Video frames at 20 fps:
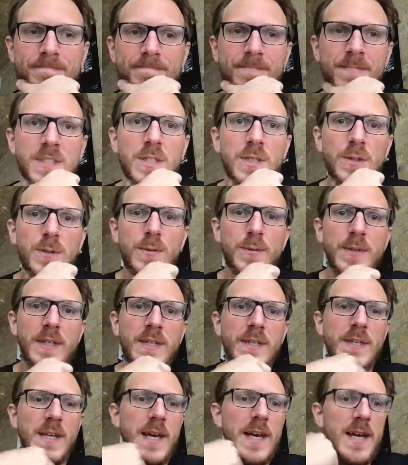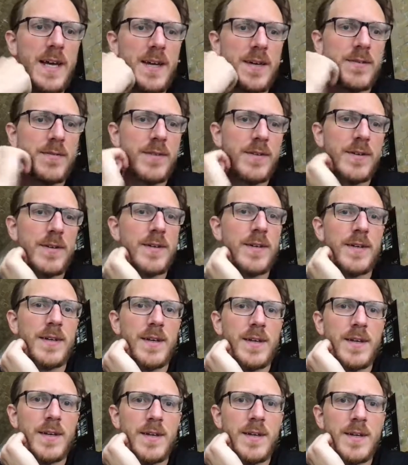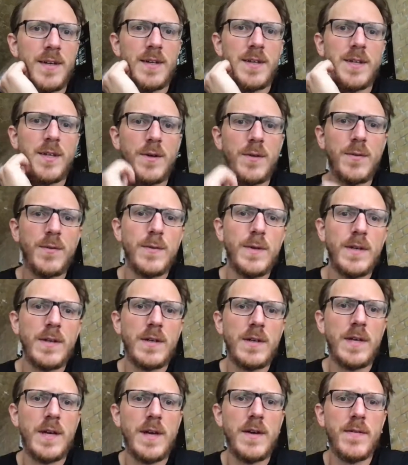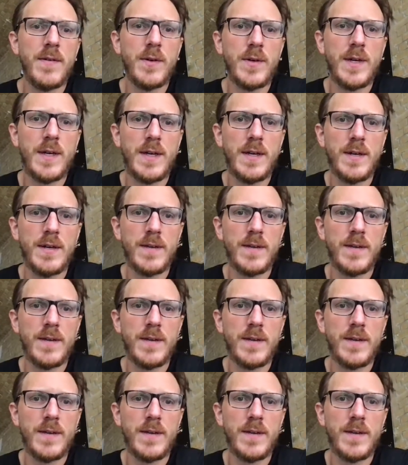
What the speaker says: Going live. Going live. Okay.